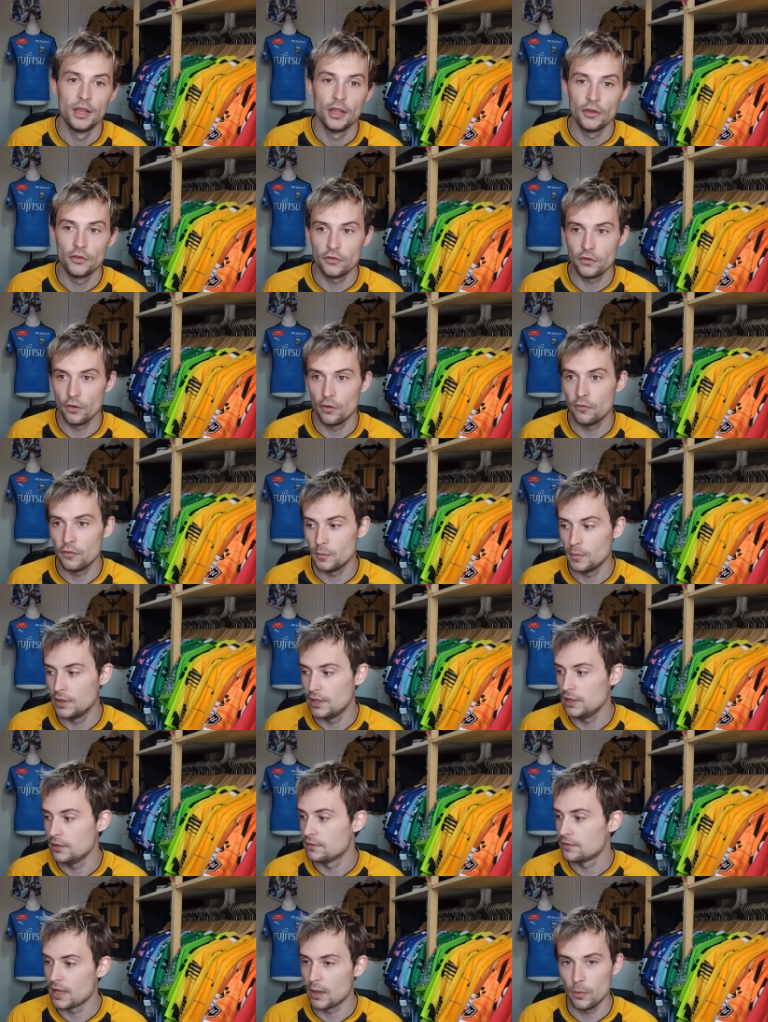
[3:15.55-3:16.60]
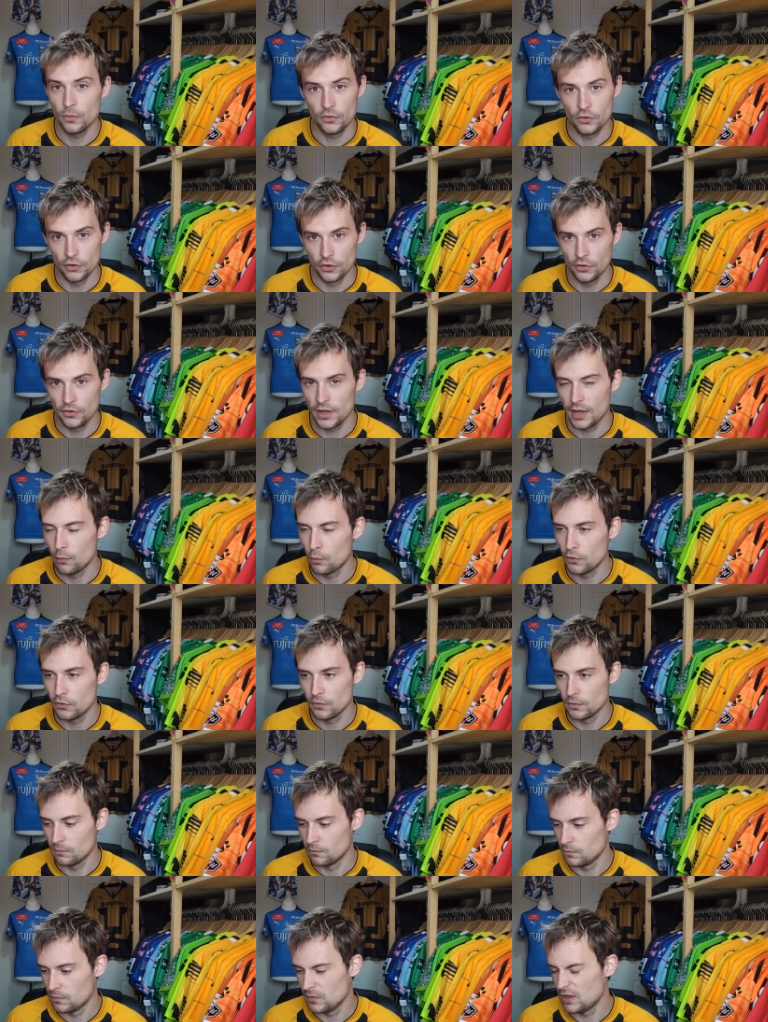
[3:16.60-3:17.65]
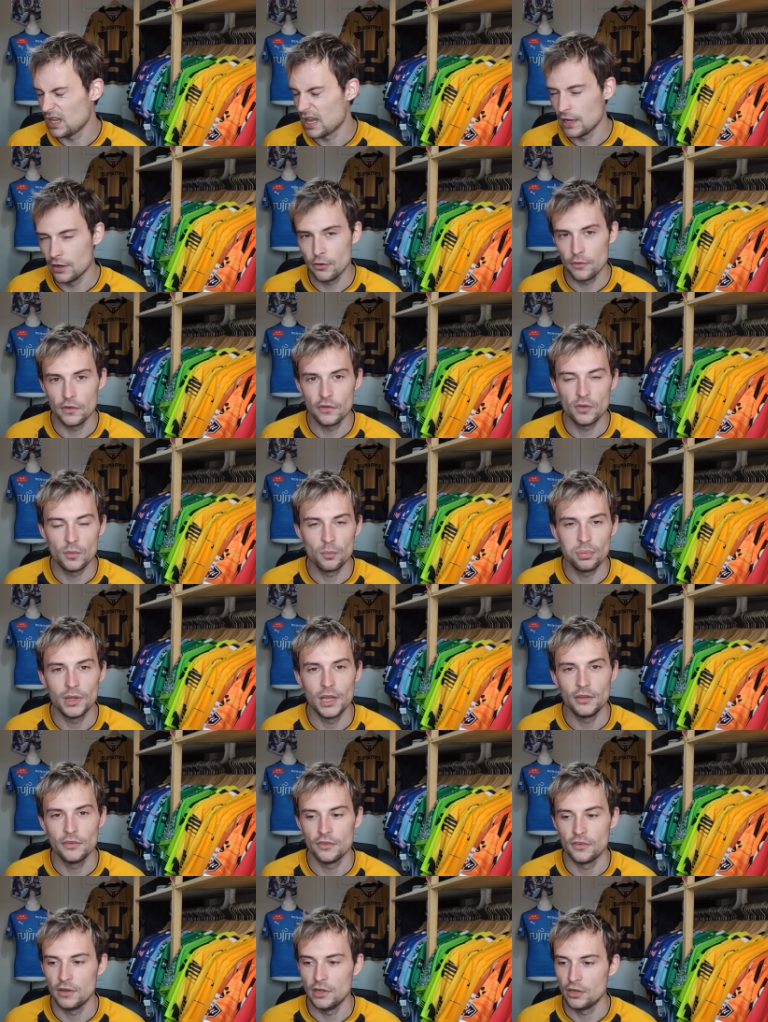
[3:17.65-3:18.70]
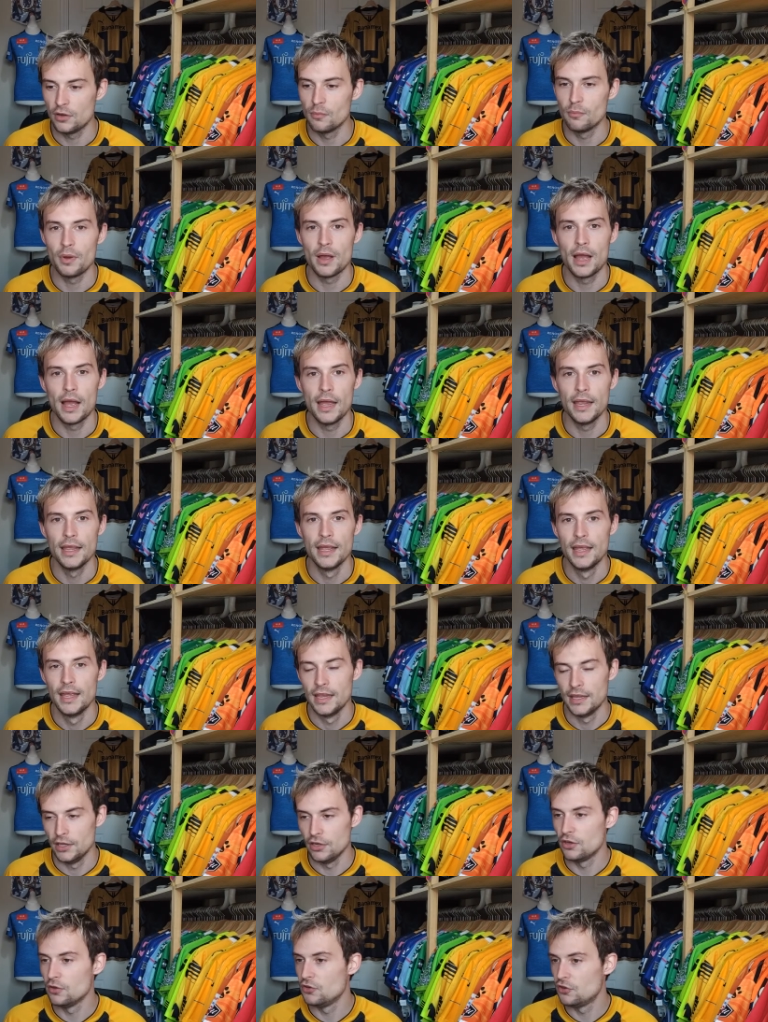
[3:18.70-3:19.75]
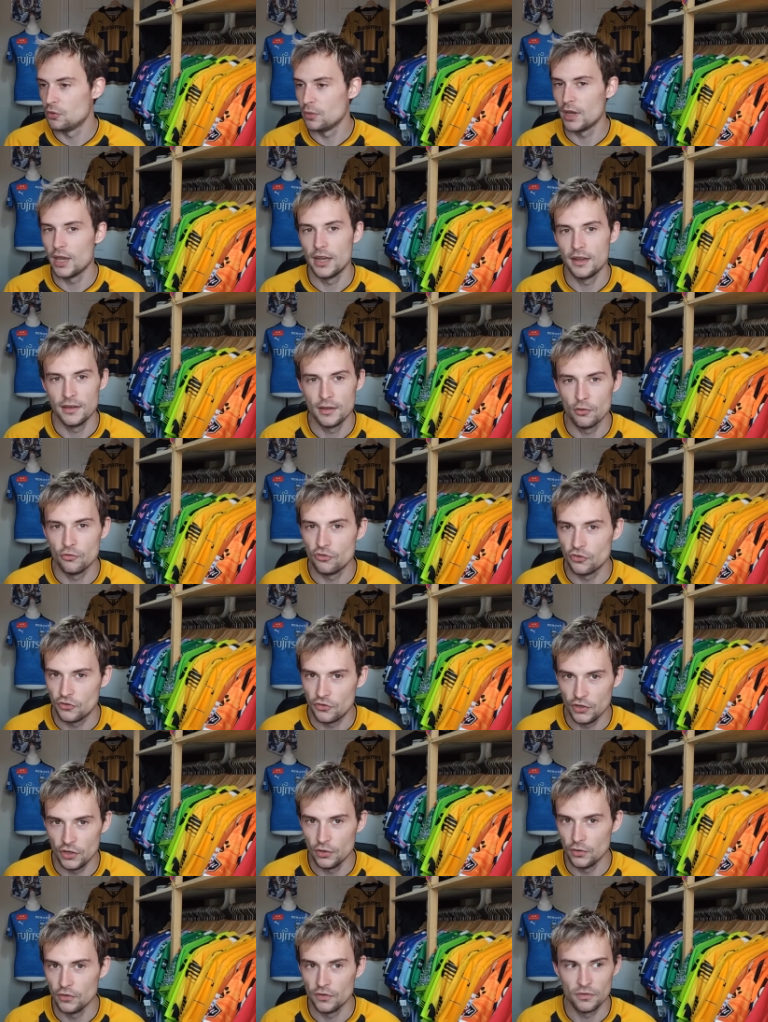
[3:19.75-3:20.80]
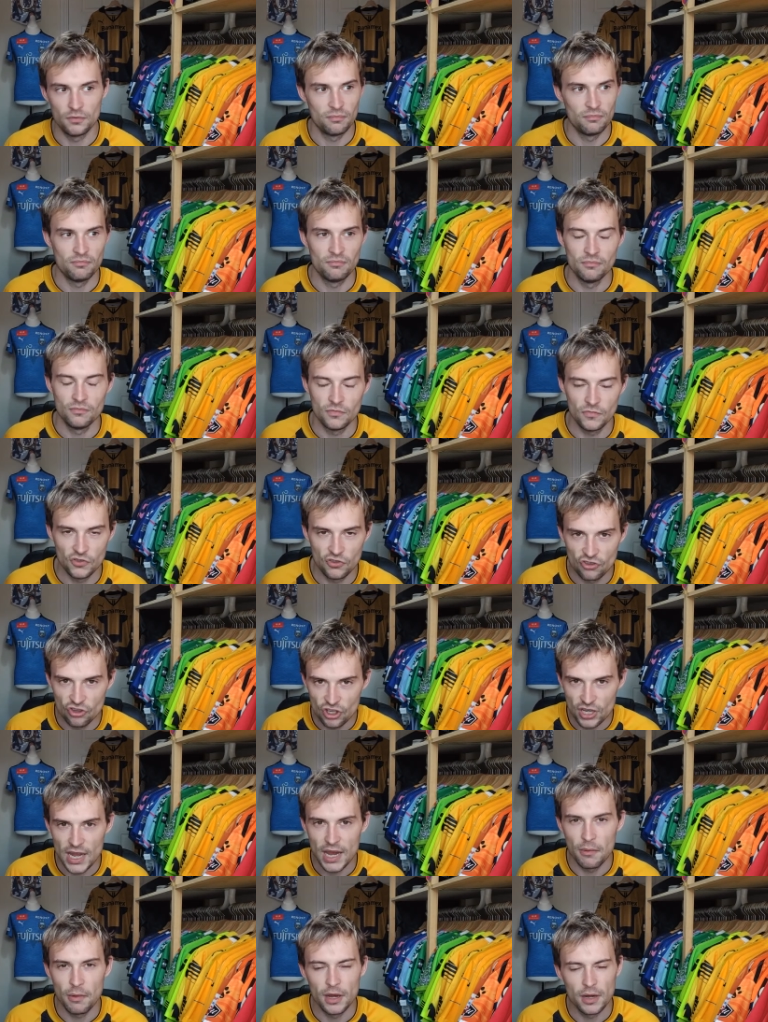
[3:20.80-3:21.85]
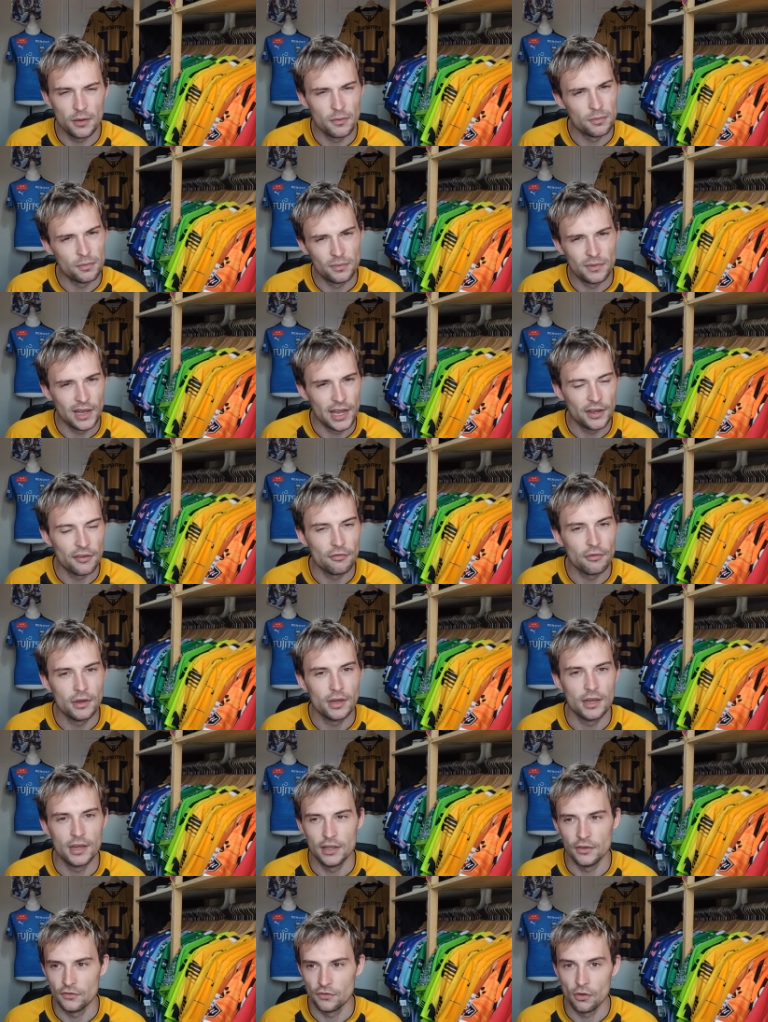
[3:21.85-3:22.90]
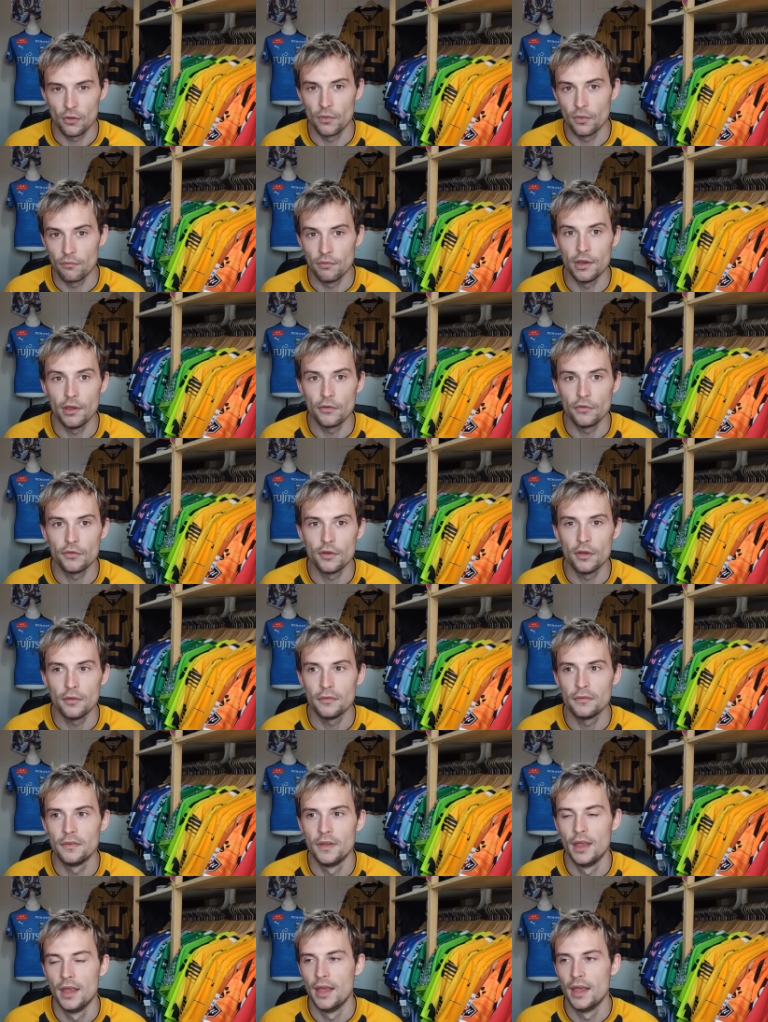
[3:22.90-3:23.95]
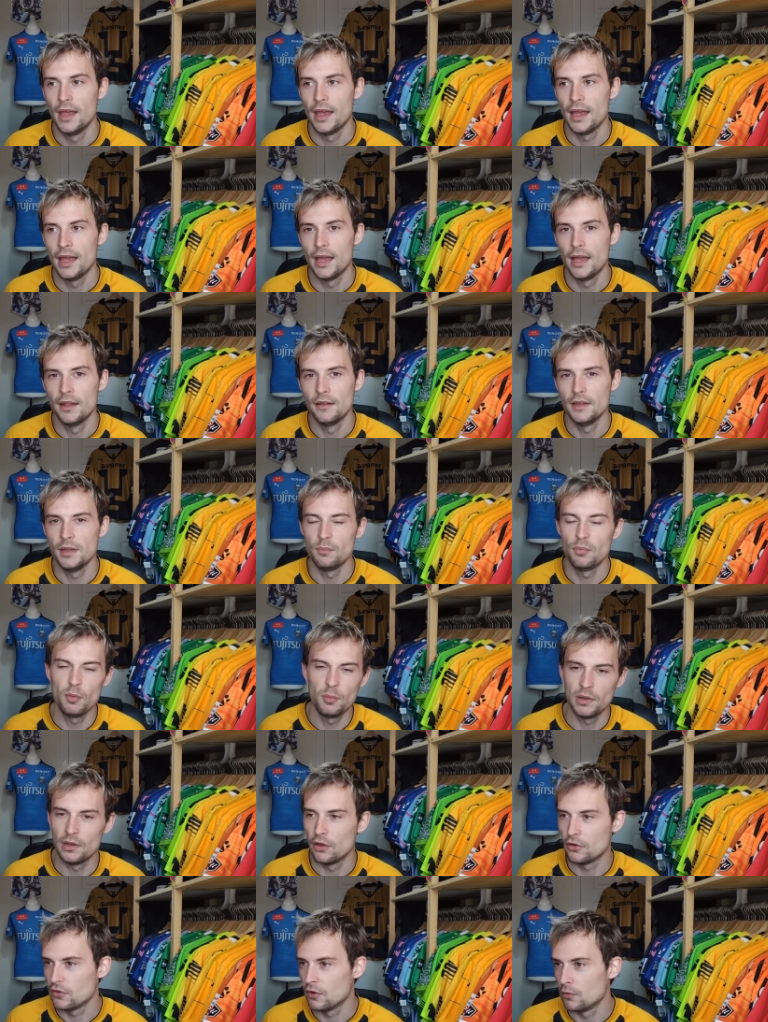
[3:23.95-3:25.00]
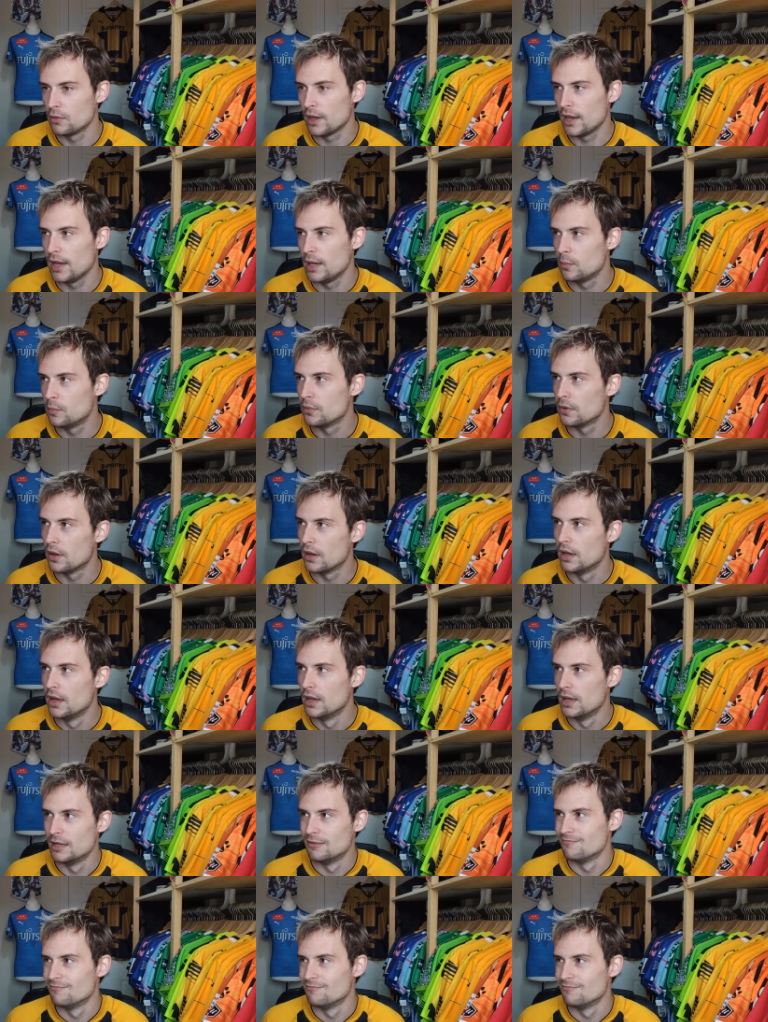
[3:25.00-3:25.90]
So for me that was good. I know there's some places that you can do it and they'll just use generic lettering and it's not the real stuff. And it probably looks okay, but